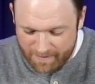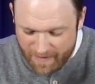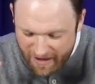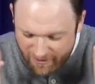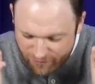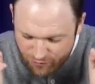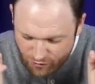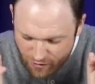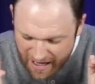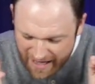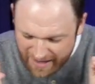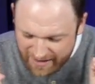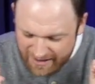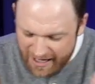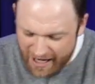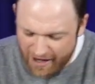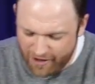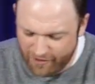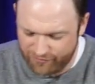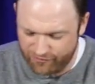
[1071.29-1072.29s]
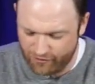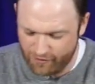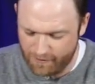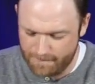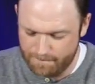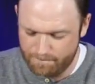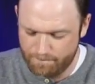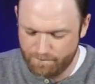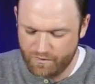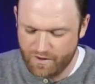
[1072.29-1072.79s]
Now, if we're not careful,
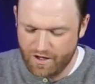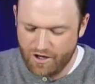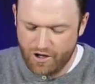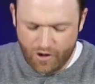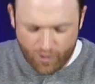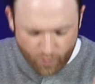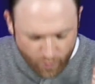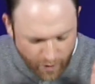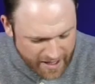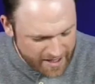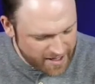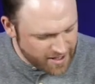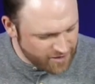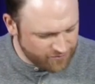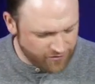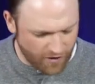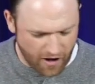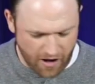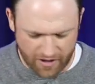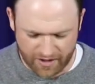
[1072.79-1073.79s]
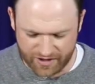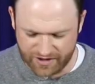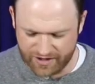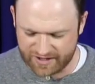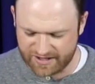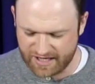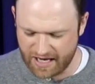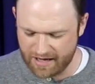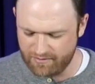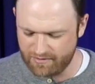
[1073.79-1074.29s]
we can fall in the
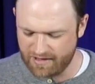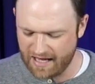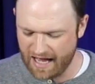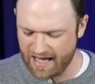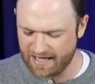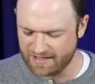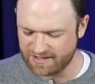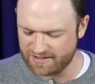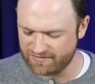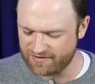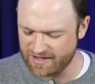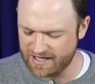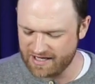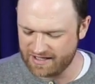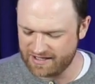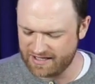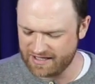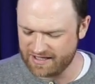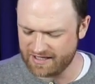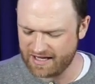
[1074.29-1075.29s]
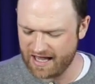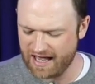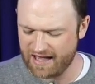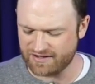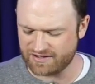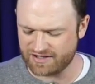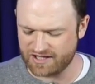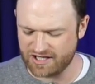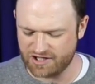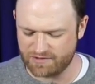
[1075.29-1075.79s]
same kinds of thinking
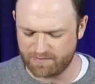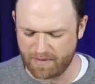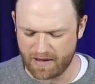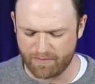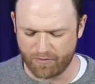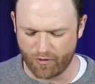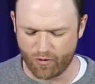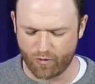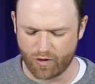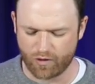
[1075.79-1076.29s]
as these people,